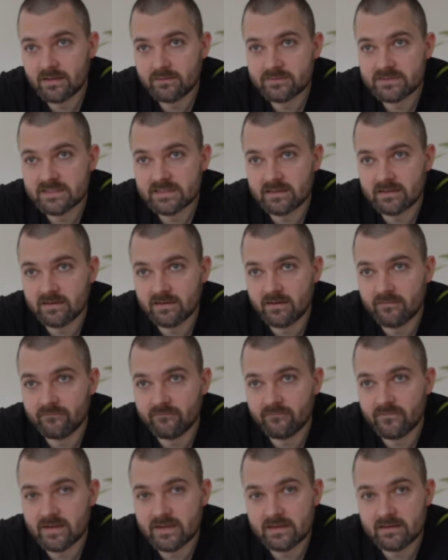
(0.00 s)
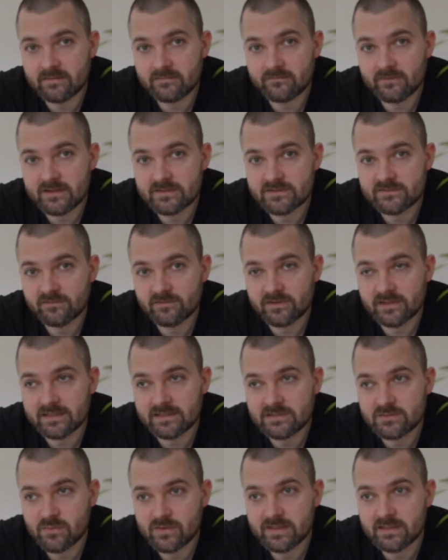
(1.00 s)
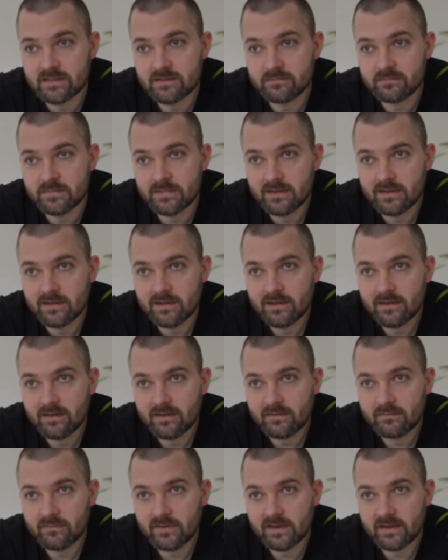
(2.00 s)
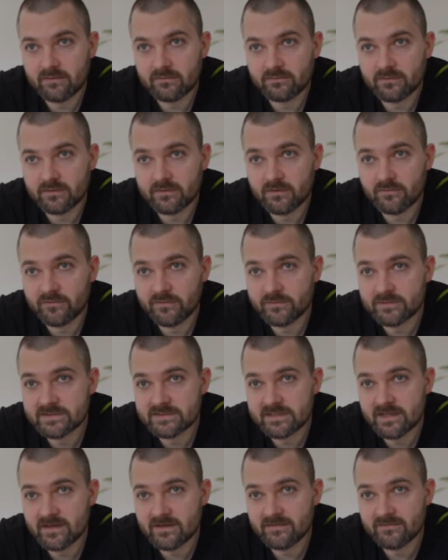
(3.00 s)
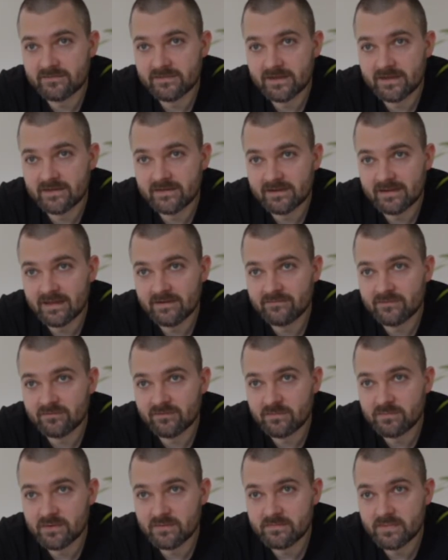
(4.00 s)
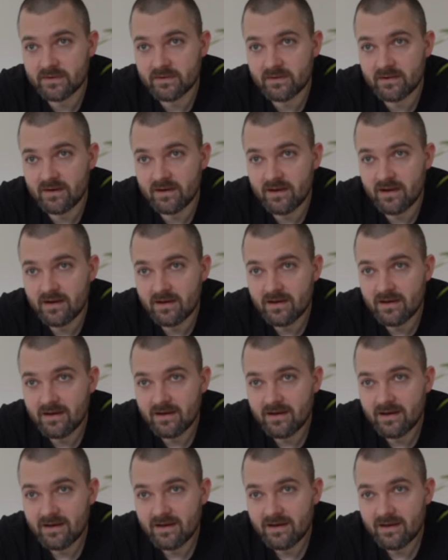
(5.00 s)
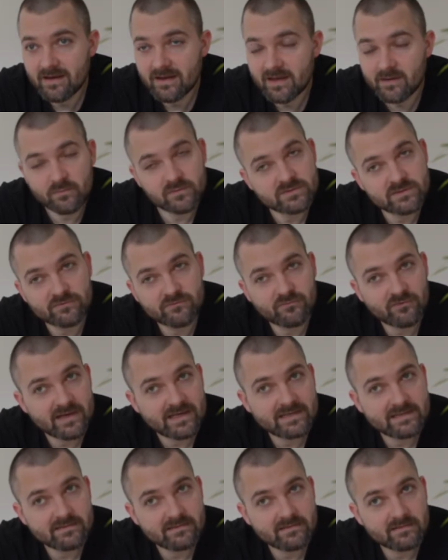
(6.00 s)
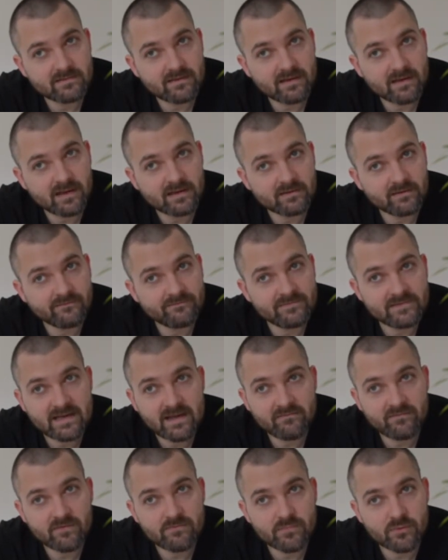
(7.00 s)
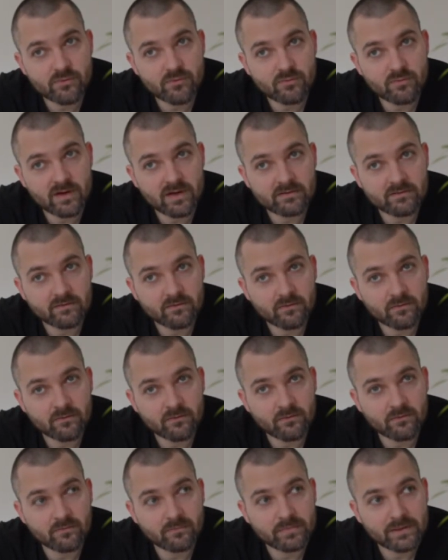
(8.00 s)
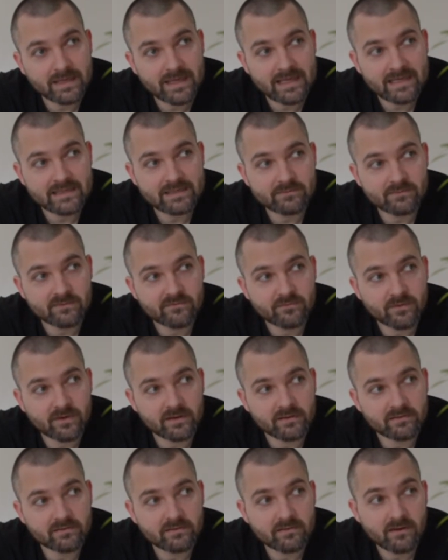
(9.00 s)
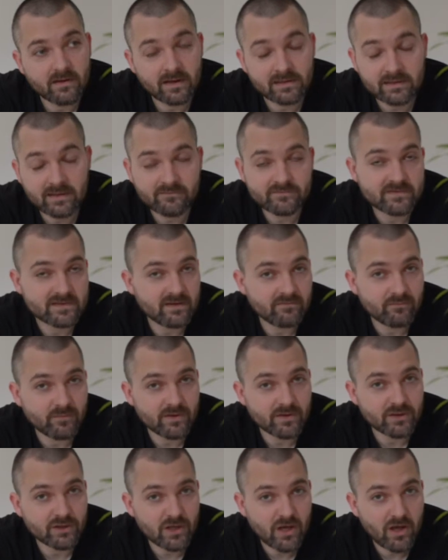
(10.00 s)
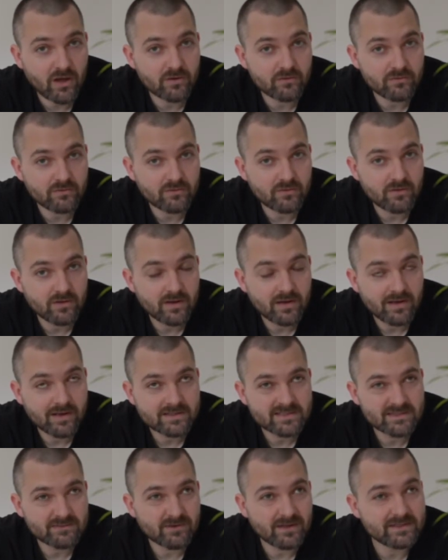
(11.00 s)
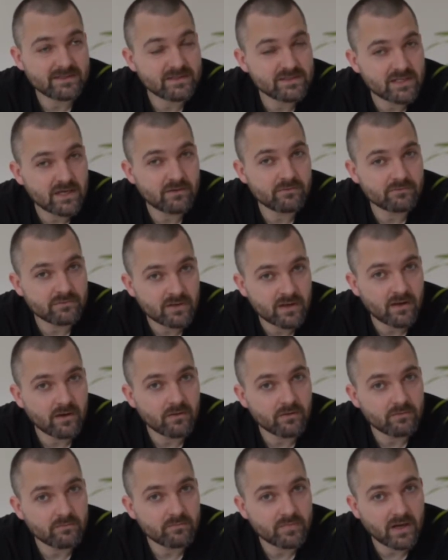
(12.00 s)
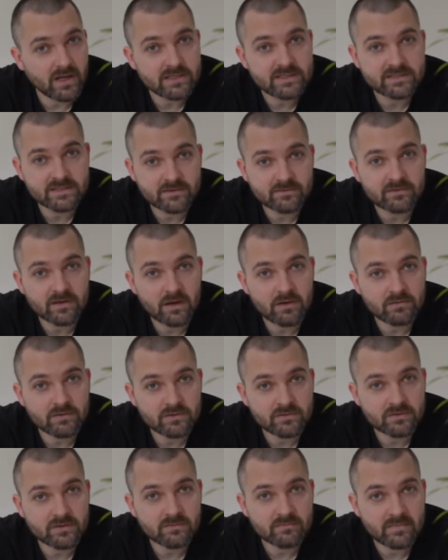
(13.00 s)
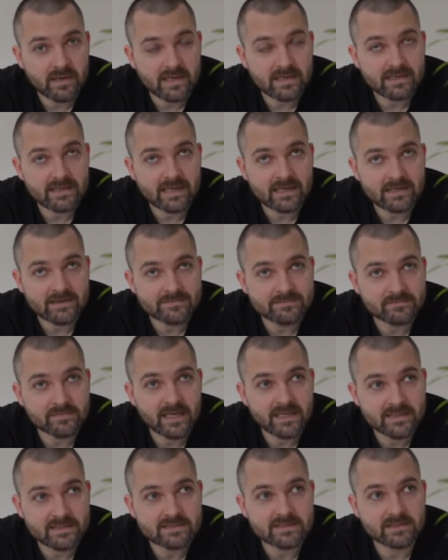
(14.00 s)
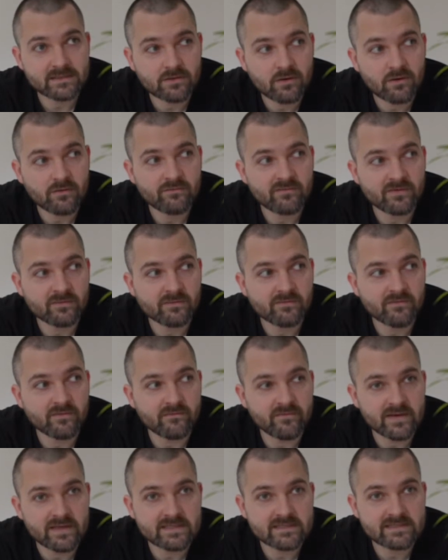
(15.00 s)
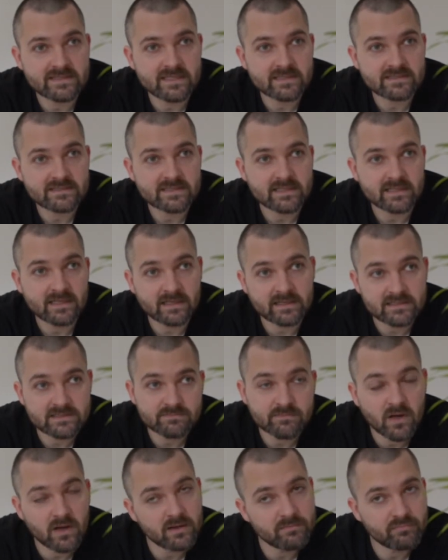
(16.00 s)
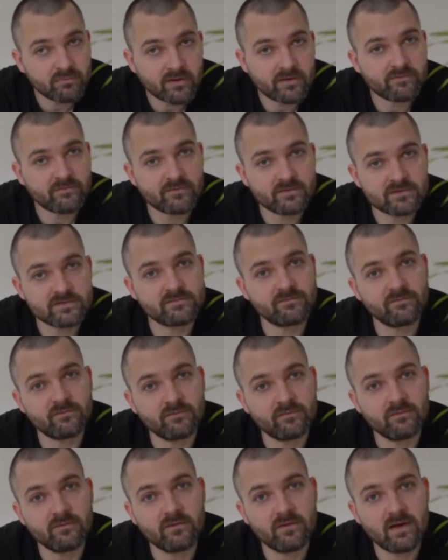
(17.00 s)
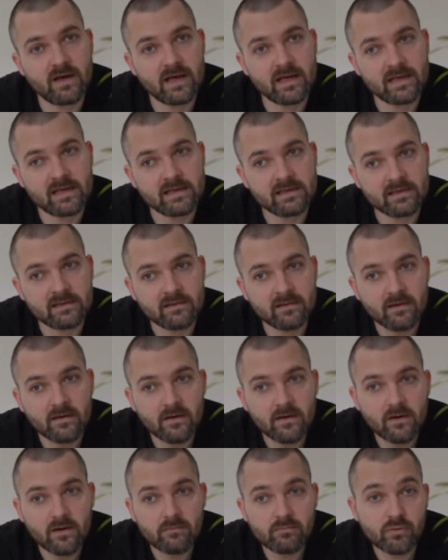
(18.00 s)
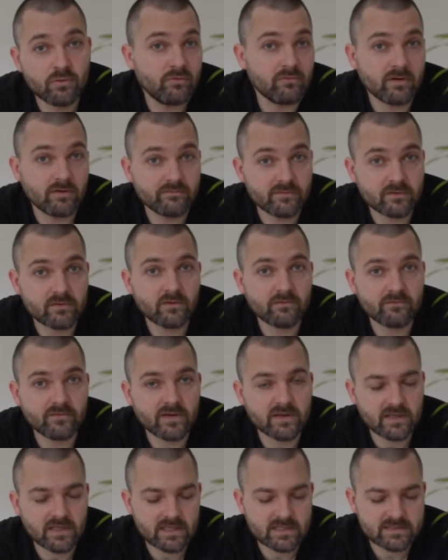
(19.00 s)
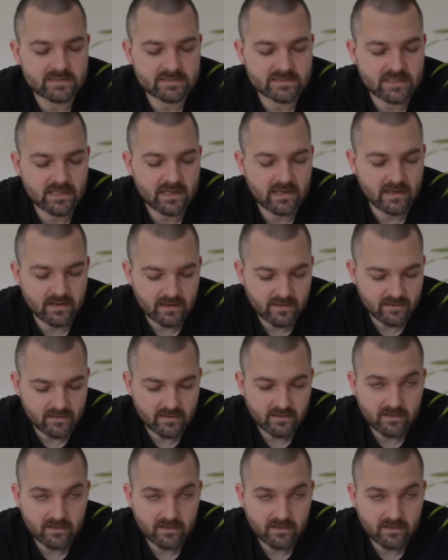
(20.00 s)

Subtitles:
I was in a vegan restaurant in Twickenham where all the coffee was served in a Clever Dripper, but it wasn't great and I've never bought one or played with one. I'd love to give one a go, so I don't know, but I do know you can make an amazing coffee with a V60, and it's my preference for a pour over coffee is the